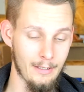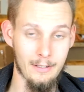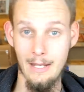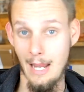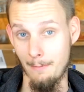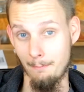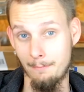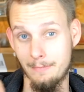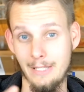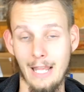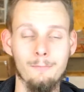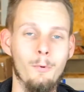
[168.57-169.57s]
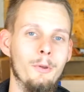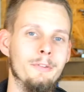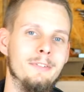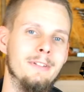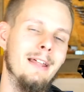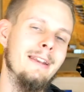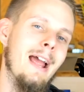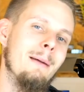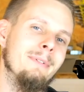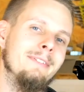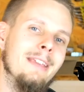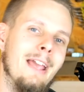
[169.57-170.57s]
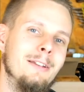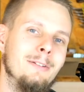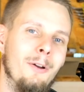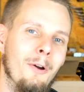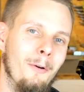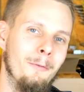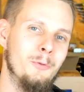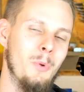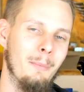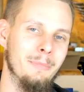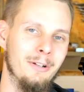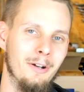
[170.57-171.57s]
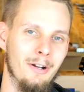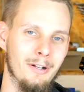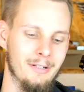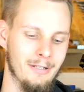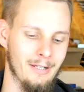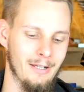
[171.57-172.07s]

Yeah, that was another episode of Drum Talk.